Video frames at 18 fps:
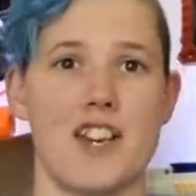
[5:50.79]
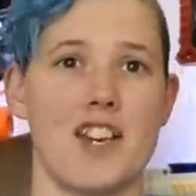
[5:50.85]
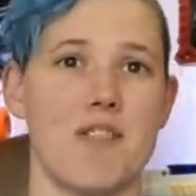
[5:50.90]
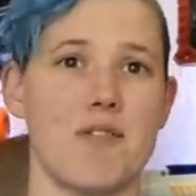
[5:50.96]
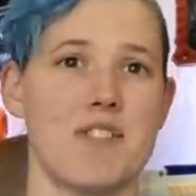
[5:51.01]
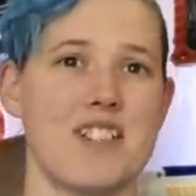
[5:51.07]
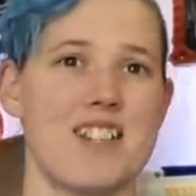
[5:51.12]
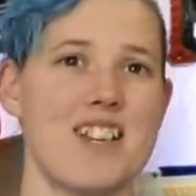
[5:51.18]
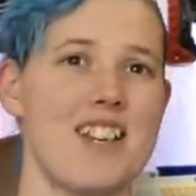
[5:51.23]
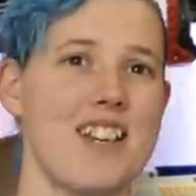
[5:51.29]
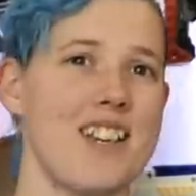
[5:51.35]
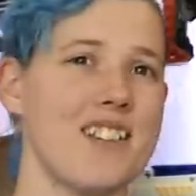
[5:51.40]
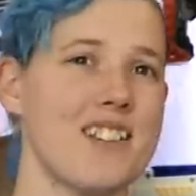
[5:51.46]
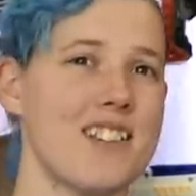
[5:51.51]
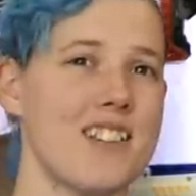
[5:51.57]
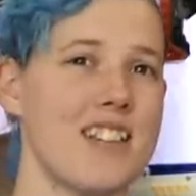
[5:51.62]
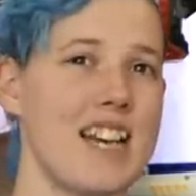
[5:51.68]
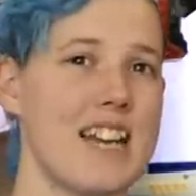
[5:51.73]
and it was
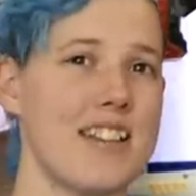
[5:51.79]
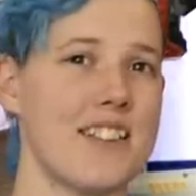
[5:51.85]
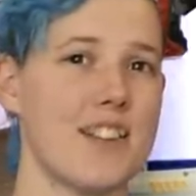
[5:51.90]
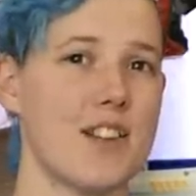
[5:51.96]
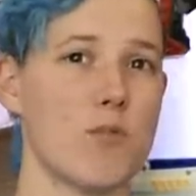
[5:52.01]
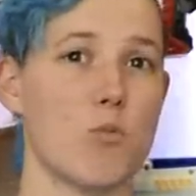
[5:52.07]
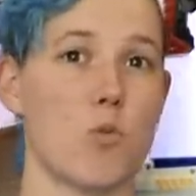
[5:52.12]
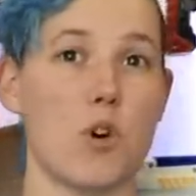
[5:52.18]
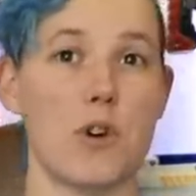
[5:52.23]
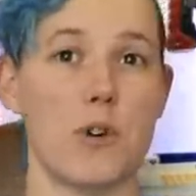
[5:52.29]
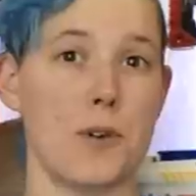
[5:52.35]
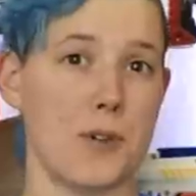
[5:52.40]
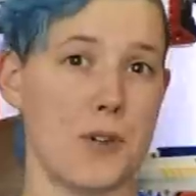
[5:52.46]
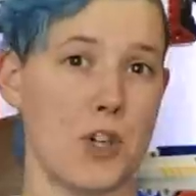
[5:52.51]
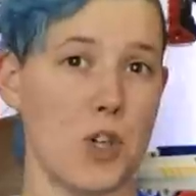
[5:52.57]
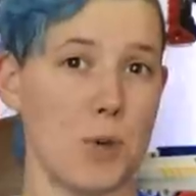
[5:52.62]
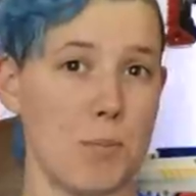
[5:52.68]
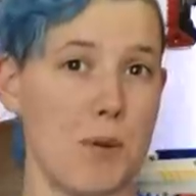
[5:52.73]
hinted at that Worker
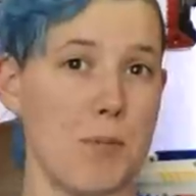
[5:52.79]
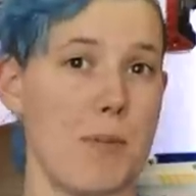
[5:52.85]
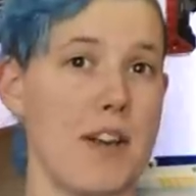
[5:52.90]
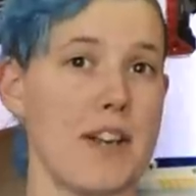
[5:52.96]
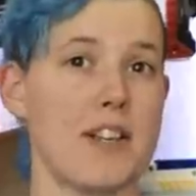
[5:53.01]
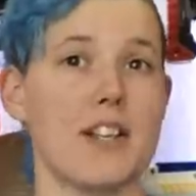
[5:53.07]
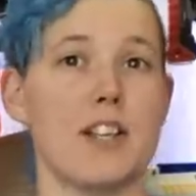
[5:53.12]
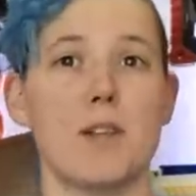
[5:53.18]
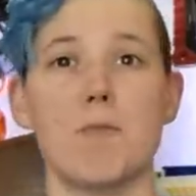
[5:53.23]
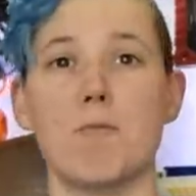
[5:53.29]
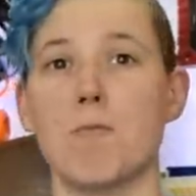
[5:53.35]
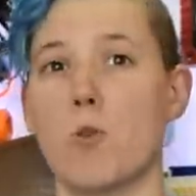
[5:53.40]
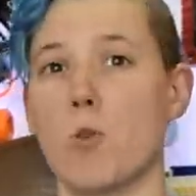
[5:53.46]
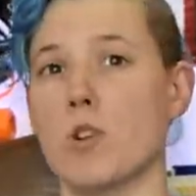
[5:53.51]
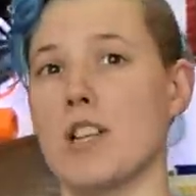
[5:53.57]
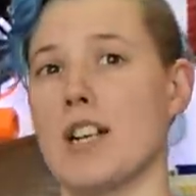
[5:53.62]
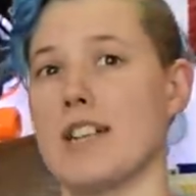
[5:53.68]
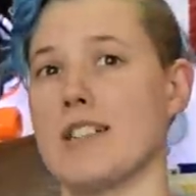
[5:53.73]
could be making them
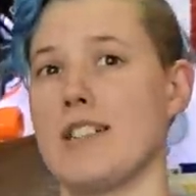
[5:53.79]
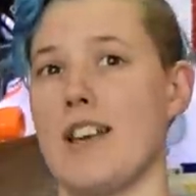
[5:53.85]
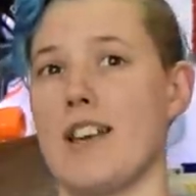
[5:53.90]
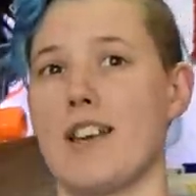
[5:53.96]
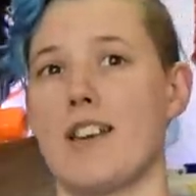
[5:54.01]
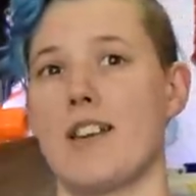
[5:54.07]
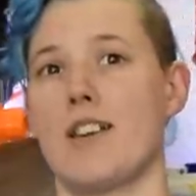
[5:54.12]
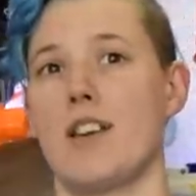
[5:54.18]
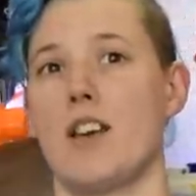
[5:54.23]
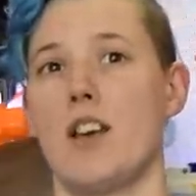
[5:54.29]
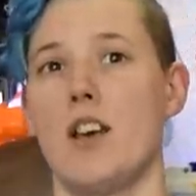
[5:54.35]
for Lightake.